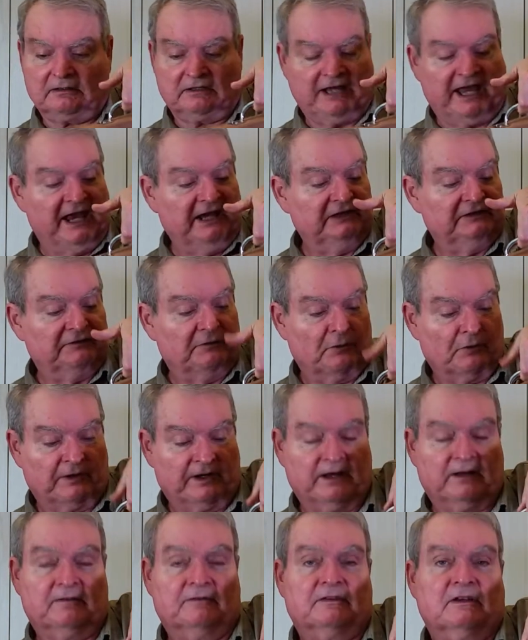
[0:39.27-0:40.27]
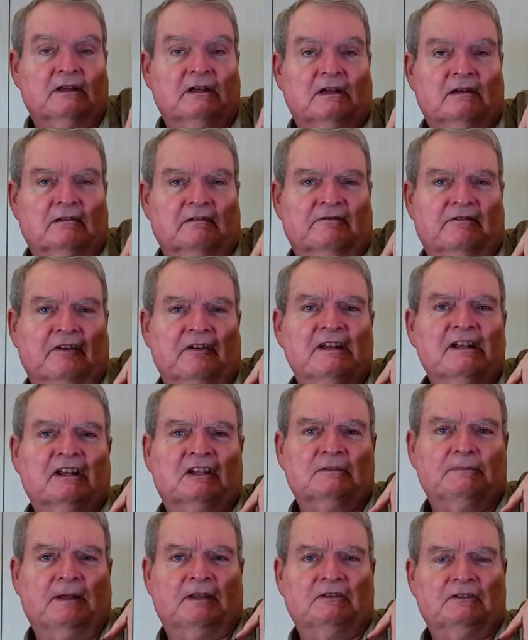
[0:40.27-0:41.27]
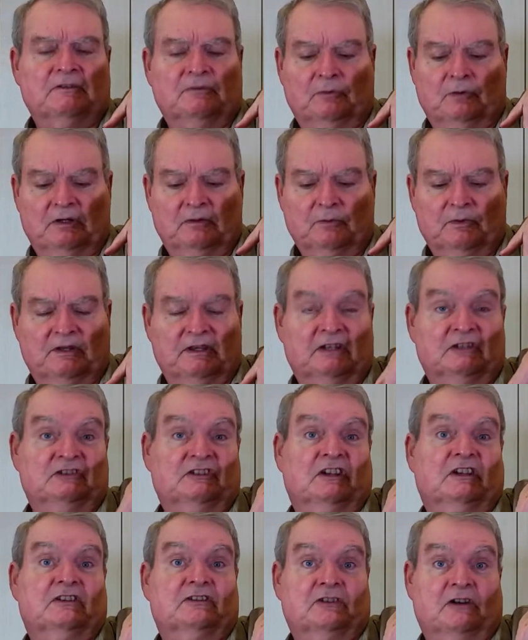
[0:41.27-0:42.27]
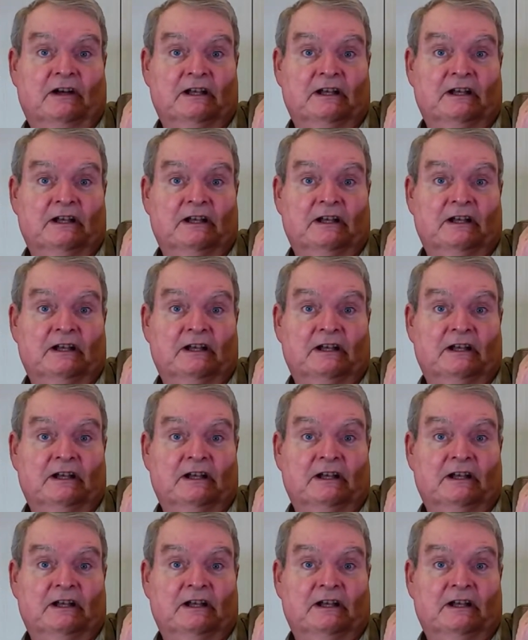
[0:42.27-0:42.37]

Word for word: case for it out of very inexpensive wood with a jigsaw.